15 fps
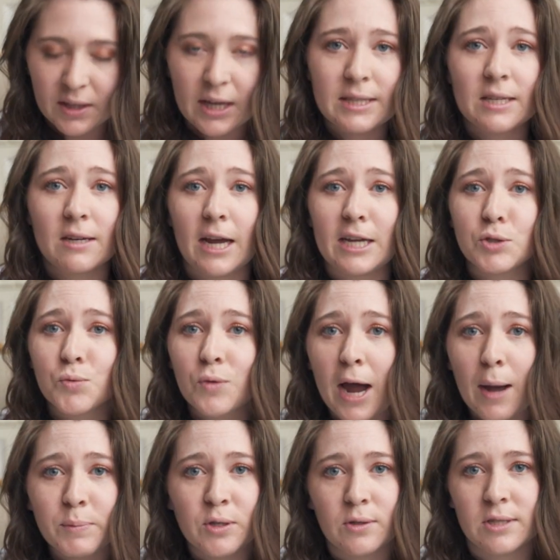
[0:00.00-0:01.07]
It's a nice
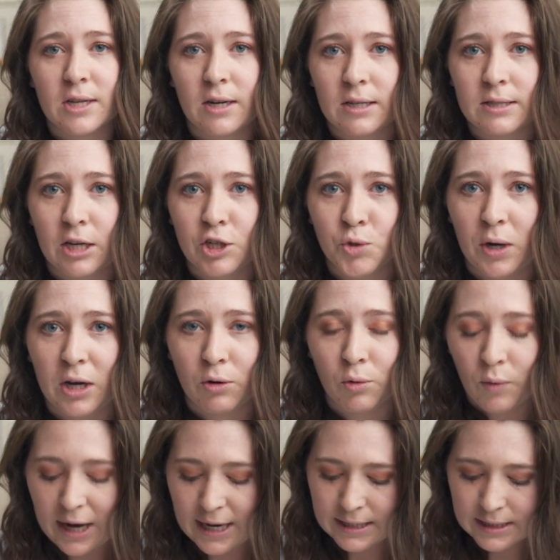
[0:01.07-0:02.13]
wrap, so it's gonna accentuate your
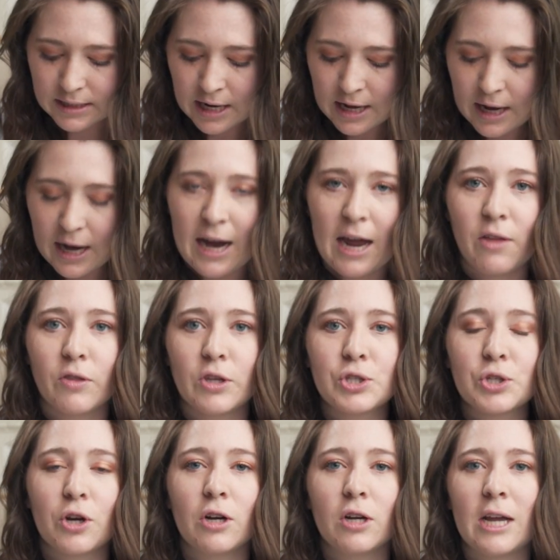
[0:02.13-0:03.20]
waist. And the
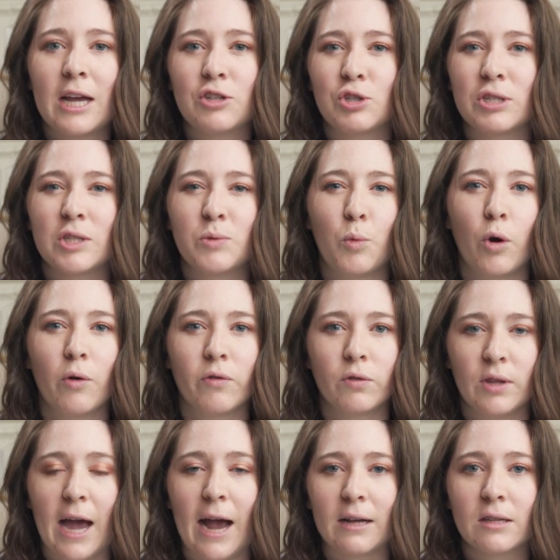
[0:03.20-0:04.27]
skirt has just a more
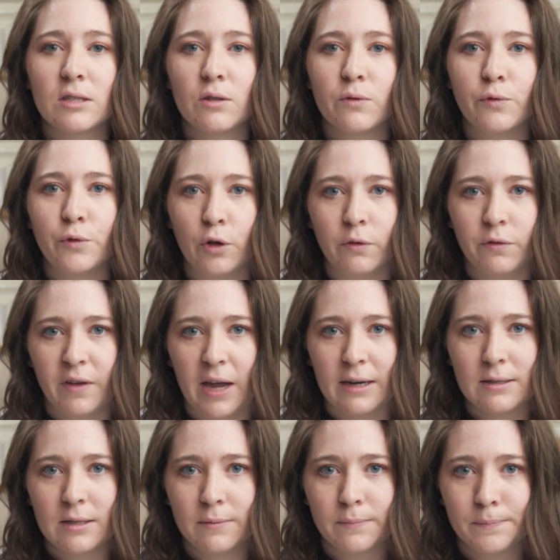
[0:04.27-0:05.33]
relaxed full
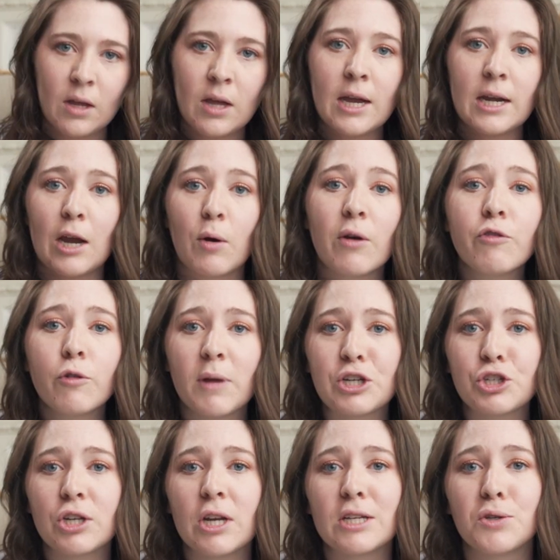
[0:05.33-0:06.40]
fit. Now,
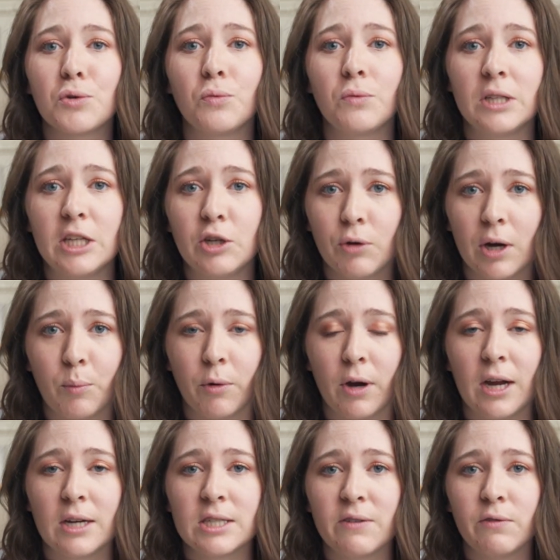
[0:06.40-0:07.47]
Reformation is a really great
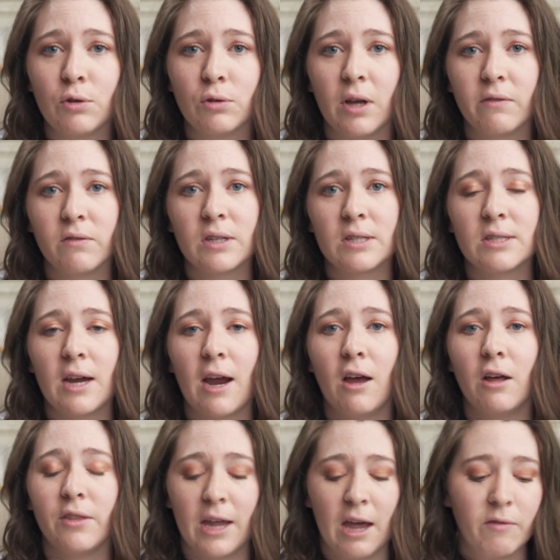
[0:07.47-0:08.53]
brand if you love this
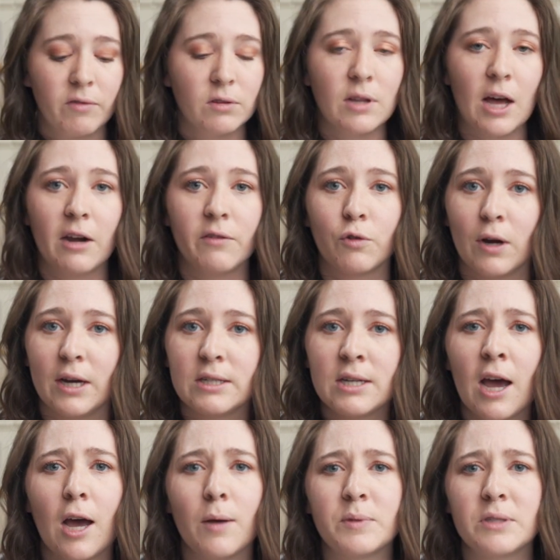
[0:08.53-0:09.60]
style. They have a lot of great
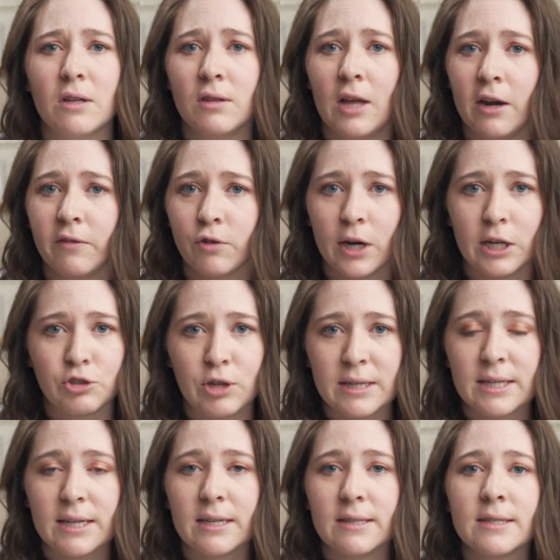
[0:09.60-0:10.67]
tops, a lot of great
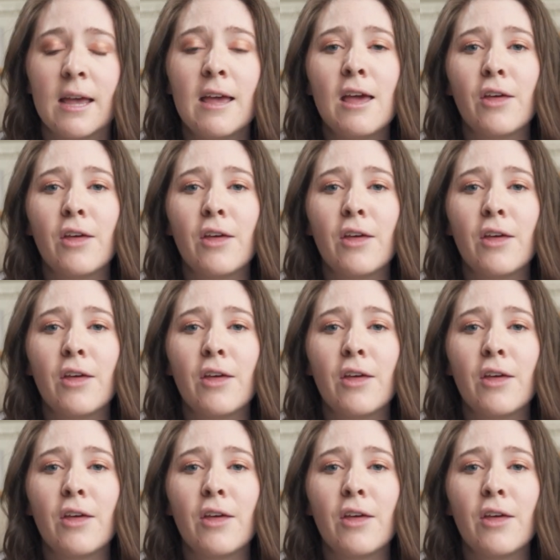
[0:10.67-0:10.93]
dresses.